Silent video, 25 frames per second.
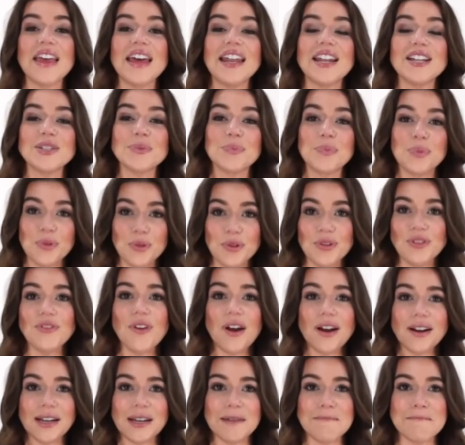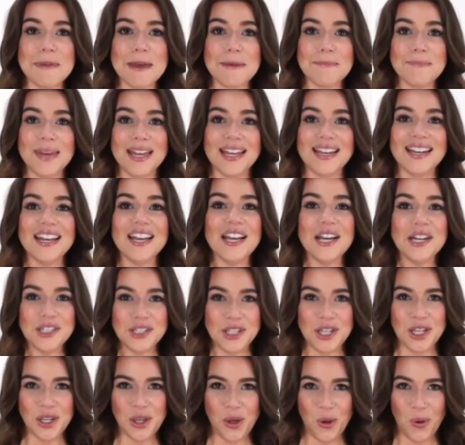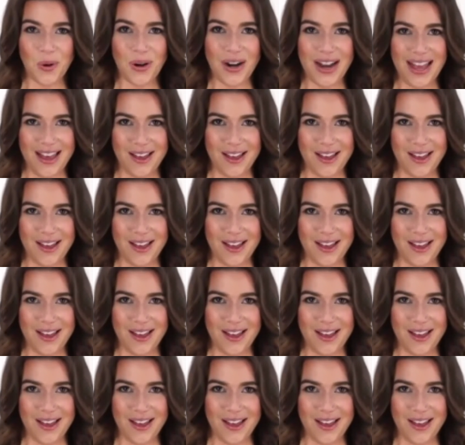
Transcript: of microbiology, and Michael